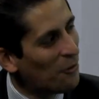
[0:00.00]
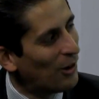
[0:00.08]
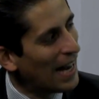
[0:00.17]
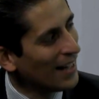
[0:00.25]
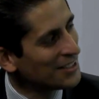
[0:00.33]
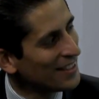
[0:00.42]

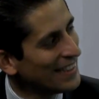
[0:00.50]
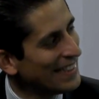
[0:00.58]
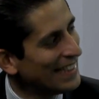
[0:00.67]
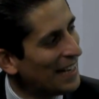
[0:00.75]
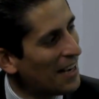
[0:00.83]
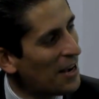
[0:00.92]
Well,
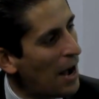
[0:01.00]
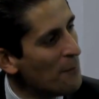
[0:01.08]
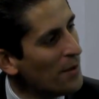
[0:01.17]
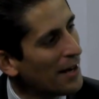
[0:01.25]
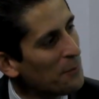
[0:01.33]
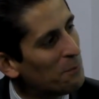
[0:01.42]
actually, uh,
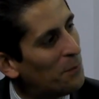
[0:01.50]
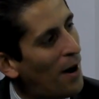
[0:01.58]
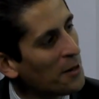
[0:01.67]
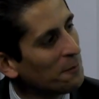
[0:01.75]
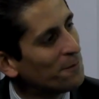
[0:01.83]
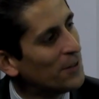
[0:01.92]
I'm not a
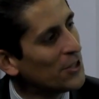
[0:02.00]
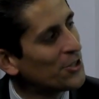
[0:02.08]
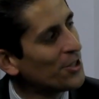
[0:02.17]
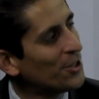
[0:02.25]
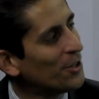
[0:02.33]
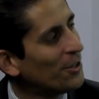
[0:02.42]
bottom
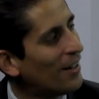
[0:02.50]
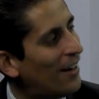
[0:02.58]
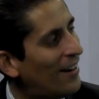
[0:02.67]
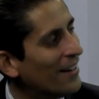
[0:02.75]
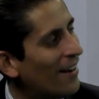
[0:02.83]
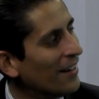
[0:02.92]
fisher,
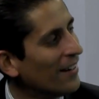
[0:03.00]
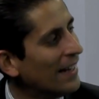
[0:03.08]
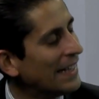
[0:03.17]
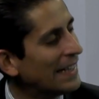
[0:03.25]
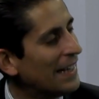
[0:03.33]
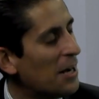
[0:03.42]
uh,
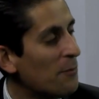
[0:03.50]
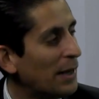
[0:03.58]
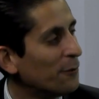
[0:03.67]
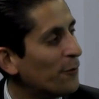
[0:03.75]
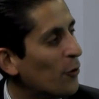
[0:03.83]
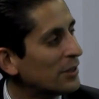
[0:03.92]
unlike uh,
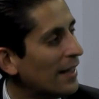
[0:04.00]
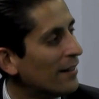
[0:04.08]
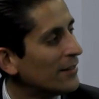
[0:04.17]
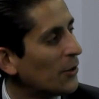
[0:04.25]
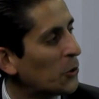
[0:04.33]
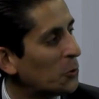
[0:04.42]
many folks
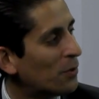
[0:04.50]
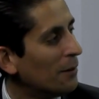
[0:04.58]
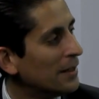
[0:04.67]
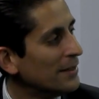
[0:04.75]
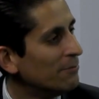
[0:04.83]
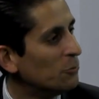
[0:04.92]
out there who
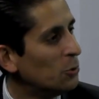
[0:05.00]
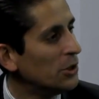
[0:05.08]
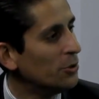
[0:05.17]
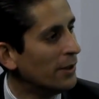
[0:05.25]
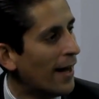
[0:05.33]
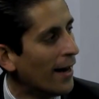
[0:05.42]
probably
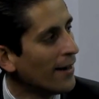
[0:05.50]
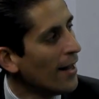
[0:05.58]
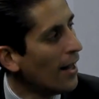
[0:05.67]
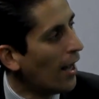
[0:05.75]
would do that.